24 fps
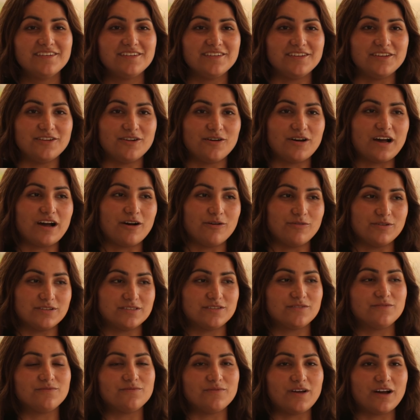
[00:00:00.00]
you know, how
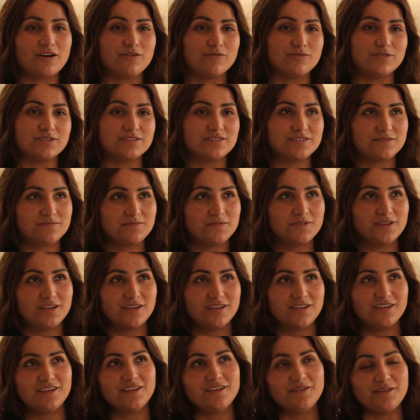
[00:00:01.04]
it's,
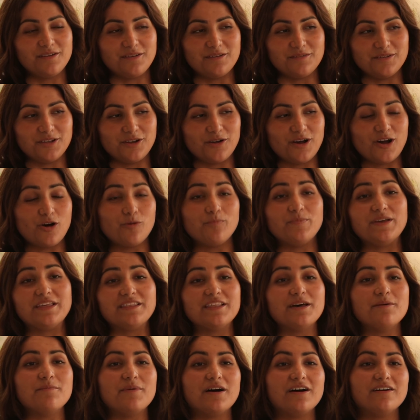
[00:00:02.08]
you know, helping
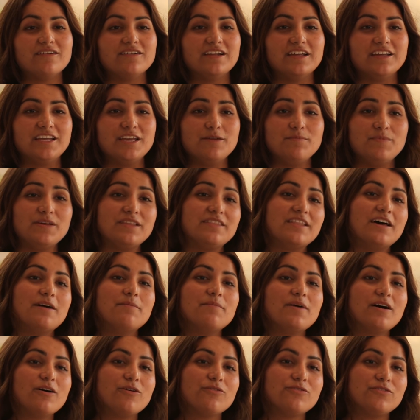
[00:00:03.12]
them out and keeping them
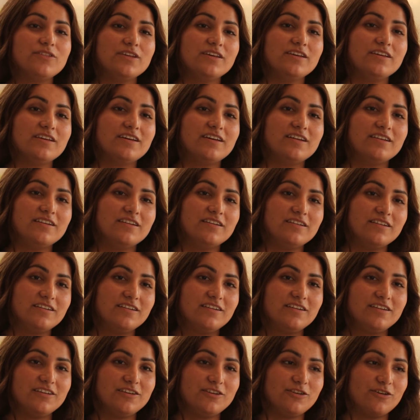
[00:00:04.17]
healthy, and,
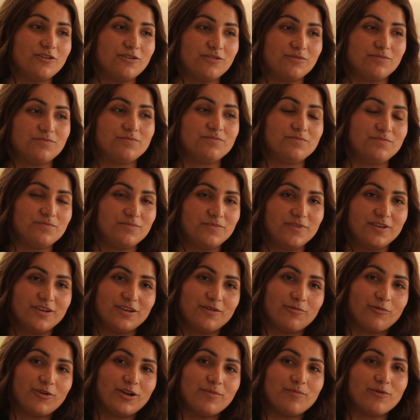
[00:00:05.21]
you know,
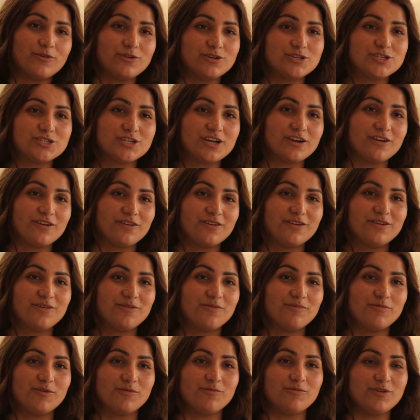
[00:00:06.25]
we're able to share
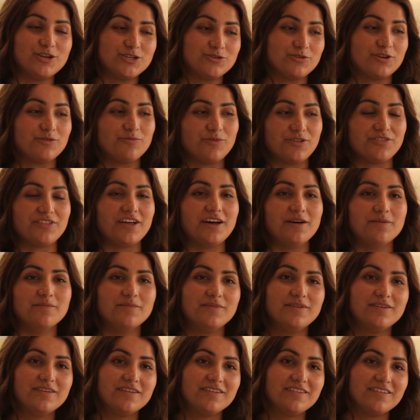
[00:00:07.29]
what we drink with them.
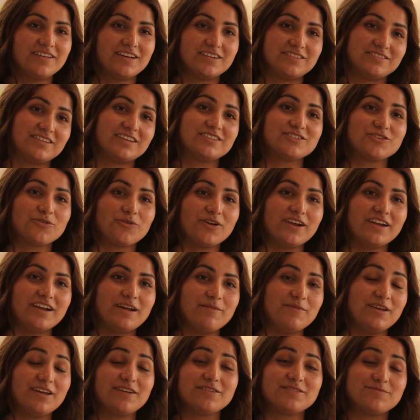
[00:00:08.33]
That's great. I
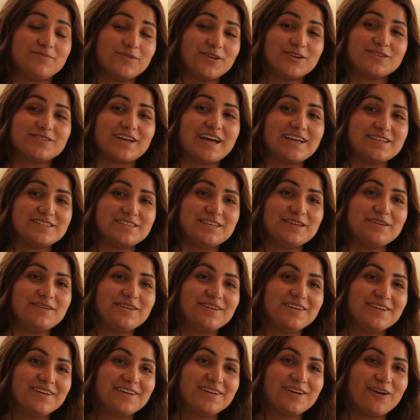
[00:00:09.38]
mean, because I see
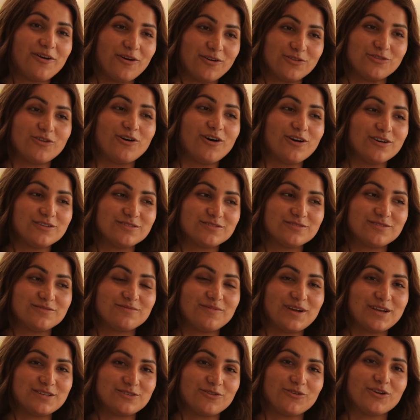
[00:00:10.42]
our dogs
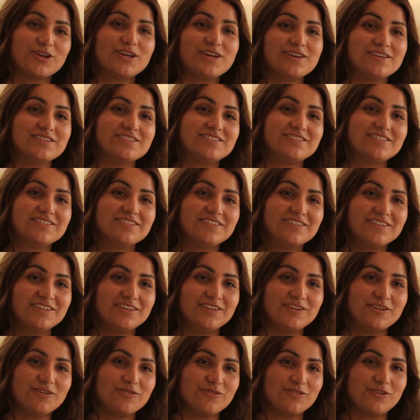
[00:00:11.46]
as our kids. Sure.
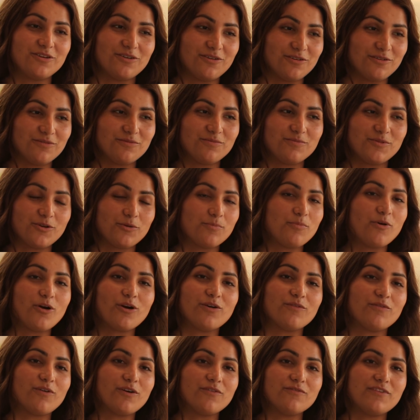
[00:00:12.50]
You know, they're part
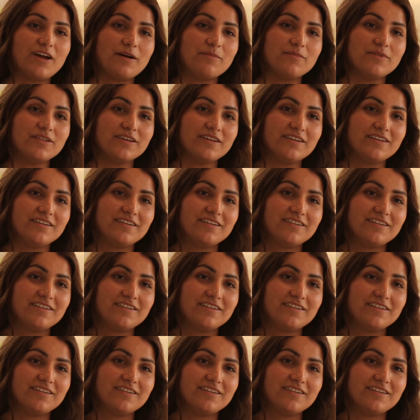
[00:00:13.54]
of our family.